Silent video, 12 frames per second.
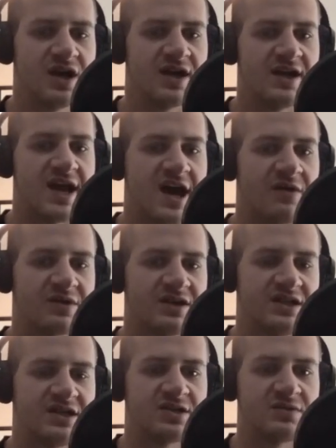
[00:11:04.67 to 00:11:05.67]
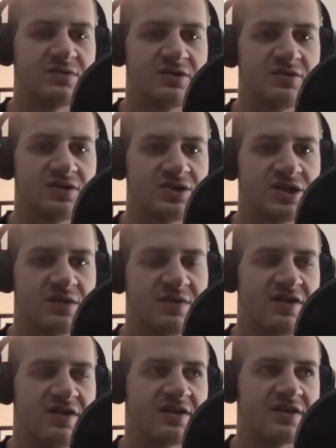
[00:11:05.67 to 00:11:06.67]
And now I'm going to teach them to you in the gym. I
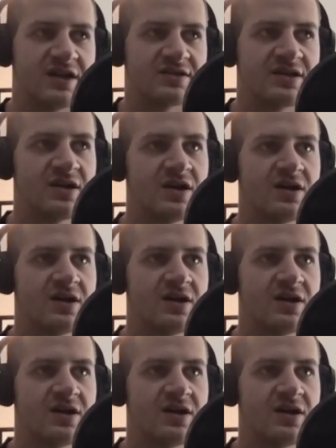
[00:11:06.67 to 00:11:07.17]
think that's